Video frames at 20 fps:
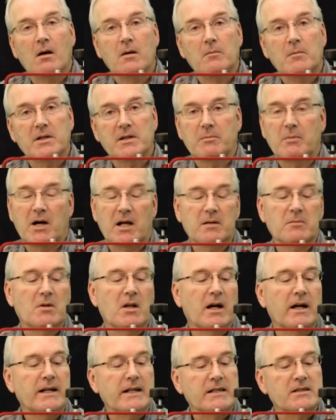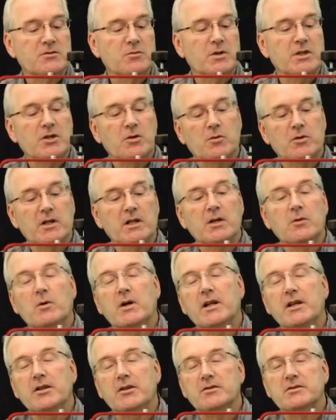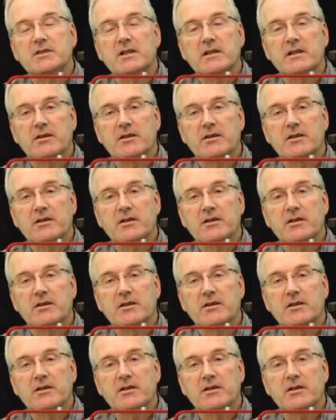But the bottom line is when you really want to use it,